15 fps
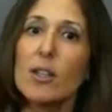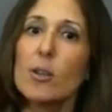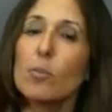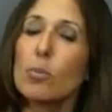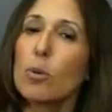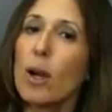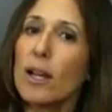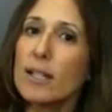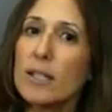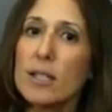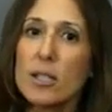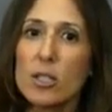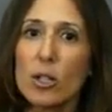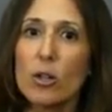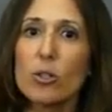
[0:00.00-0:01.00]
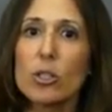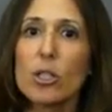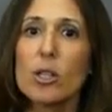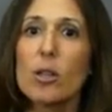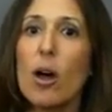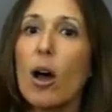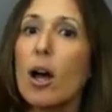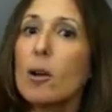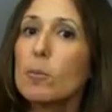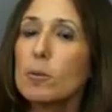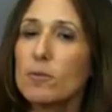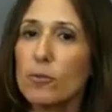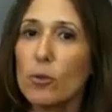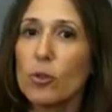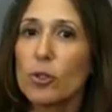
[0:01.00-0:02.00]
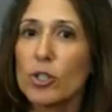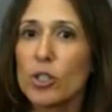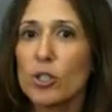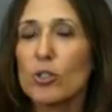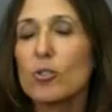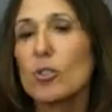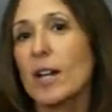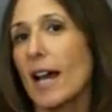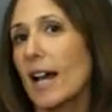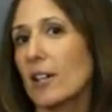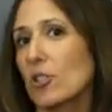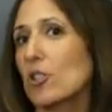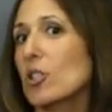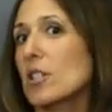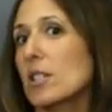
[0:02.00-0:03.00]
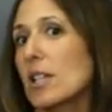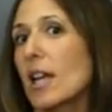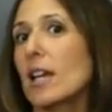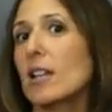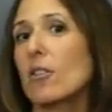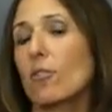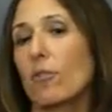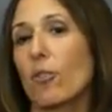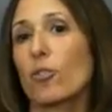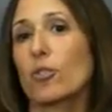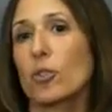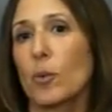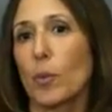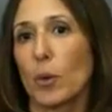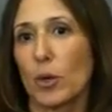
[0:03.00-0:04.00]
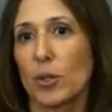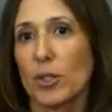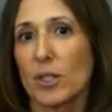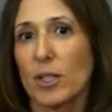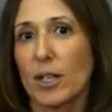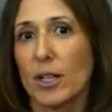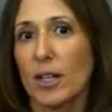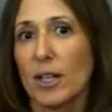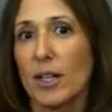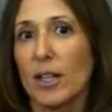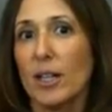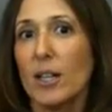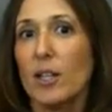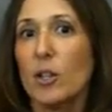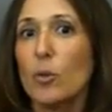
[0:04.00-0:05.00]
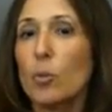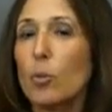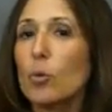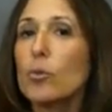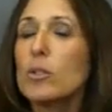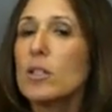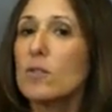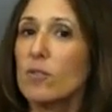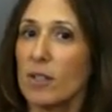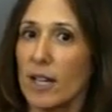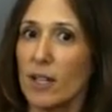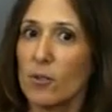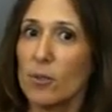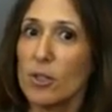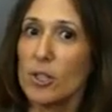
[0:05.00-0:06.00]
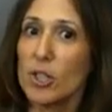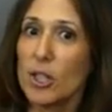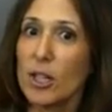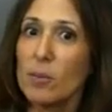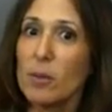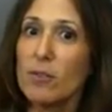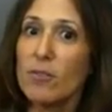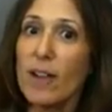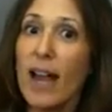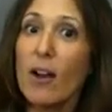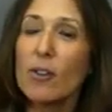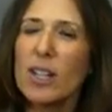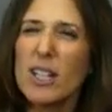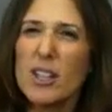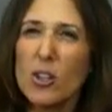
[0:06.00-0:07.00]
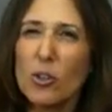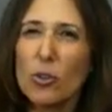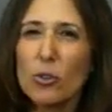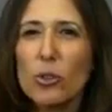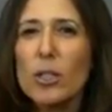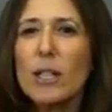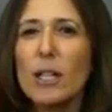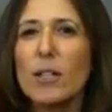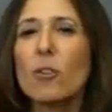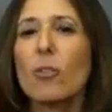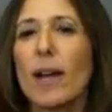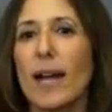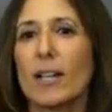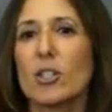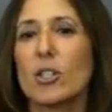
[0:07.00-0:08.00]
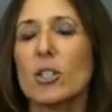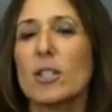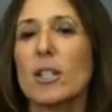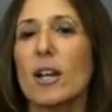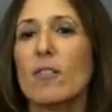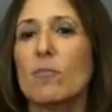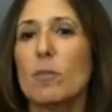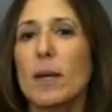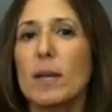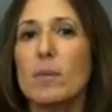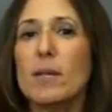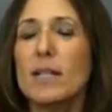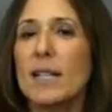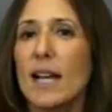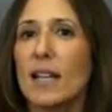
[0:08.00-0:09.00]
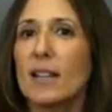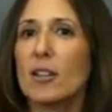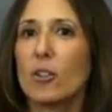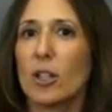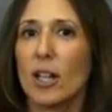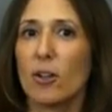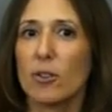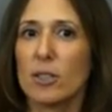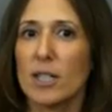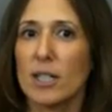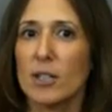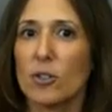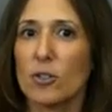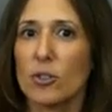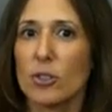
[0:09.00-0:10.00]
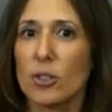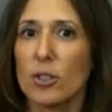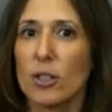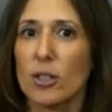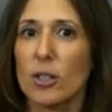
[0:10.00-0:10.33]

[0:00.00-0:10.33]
The process starts long before children actually say their first words. The roots of language can be found in the early interactions of babies and their caretakers.